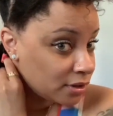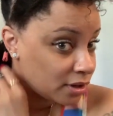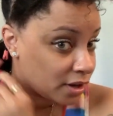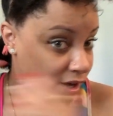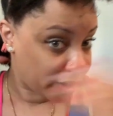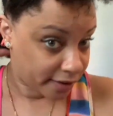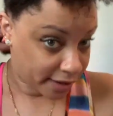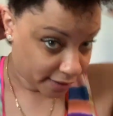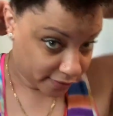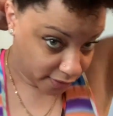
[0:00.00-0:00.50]

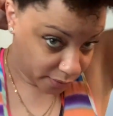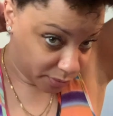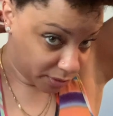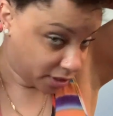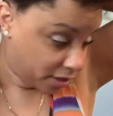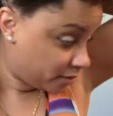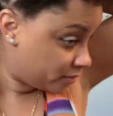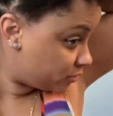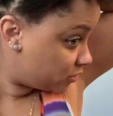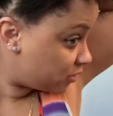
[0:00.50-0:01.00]
Okay, there we
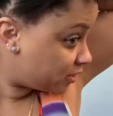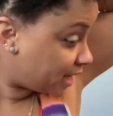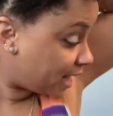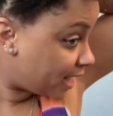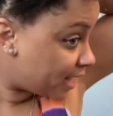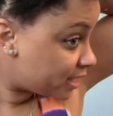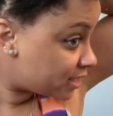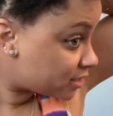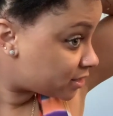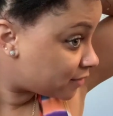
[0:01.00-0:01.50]
go. So
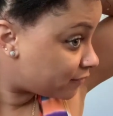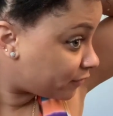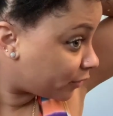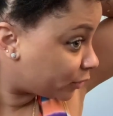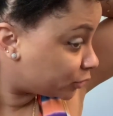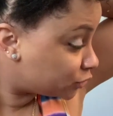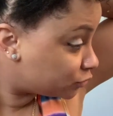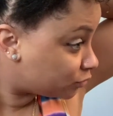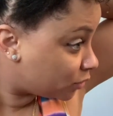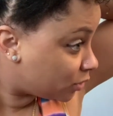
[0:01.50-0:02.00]
that is the
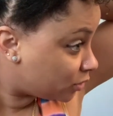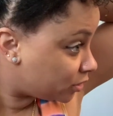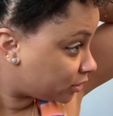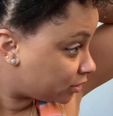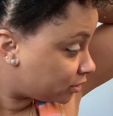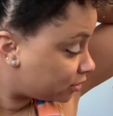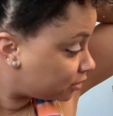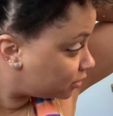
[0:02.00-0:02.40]
first roller.